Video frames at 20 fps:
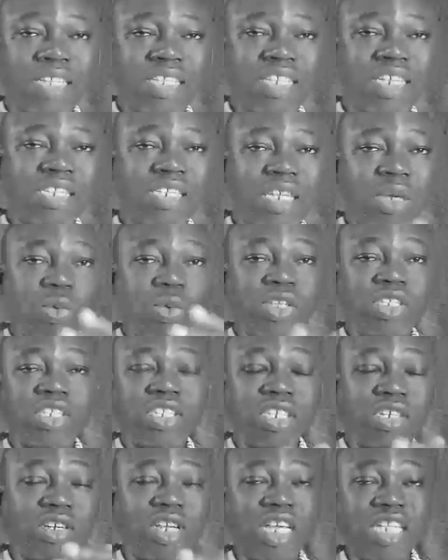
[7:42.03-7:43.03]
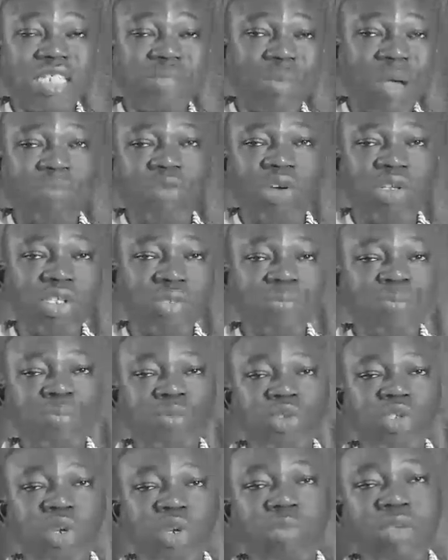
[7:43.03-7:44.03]
percentage, which is the rent per month,
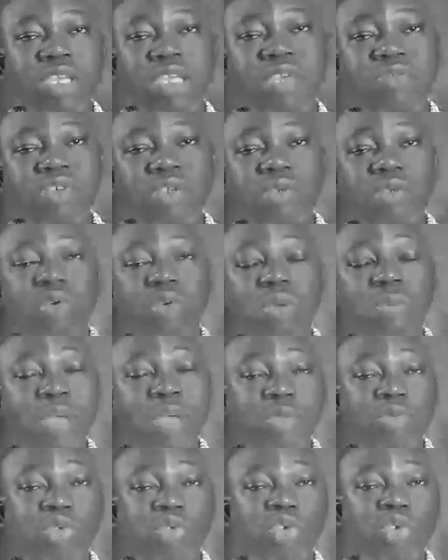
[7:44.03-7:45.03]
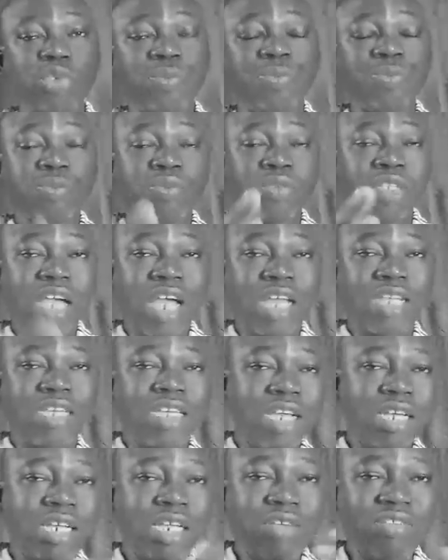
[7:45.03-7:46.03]
will be paid to you. And
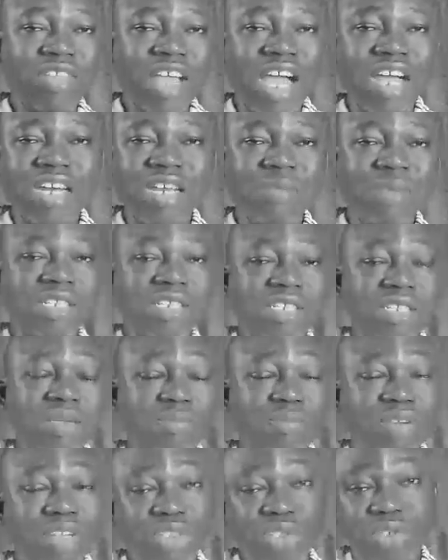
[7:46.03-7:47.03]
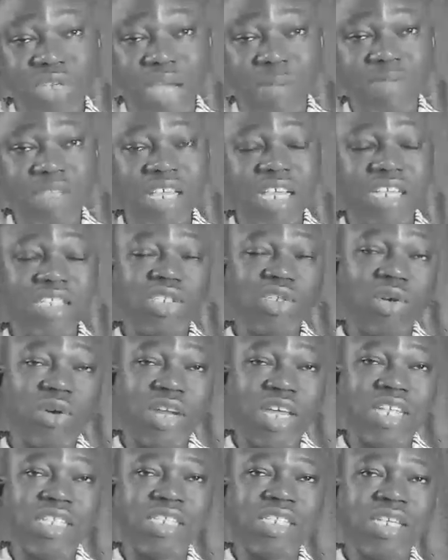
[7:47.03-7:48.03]
then if the agreement is in place, you can be getting your
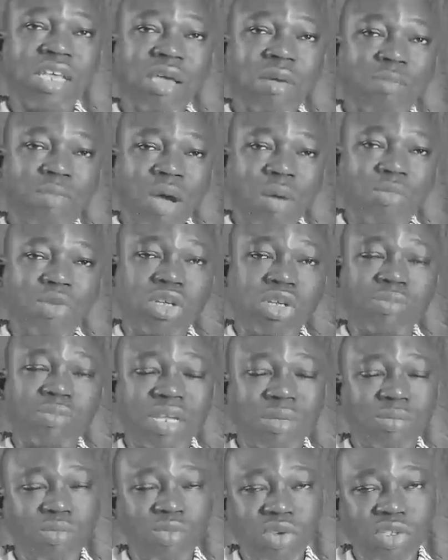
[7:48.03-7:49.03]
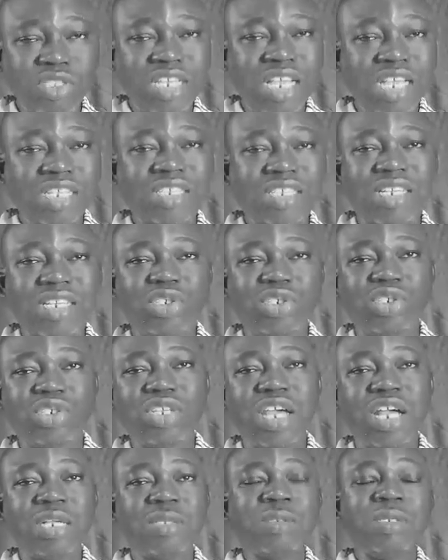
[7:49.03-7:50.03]
rent per month. But most times in
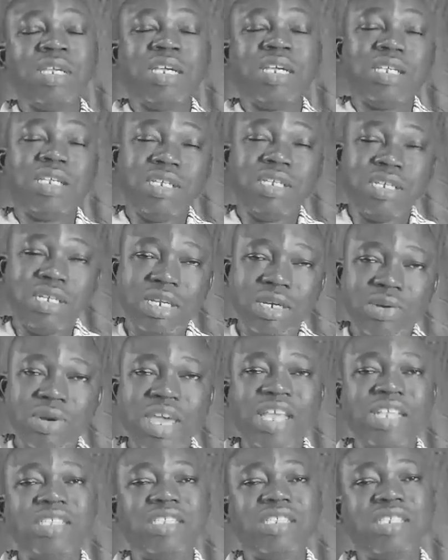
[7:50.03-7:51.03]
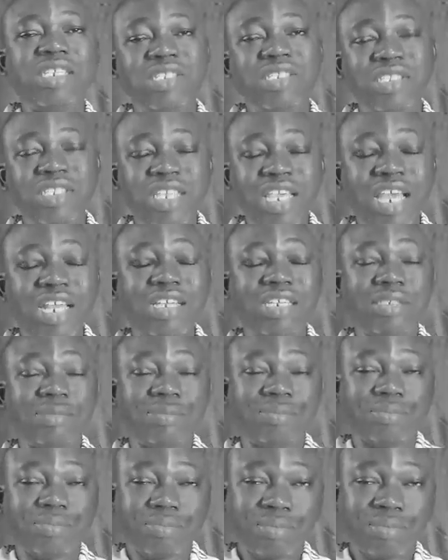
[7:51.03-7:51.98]
Nigeria, the rent is yearly.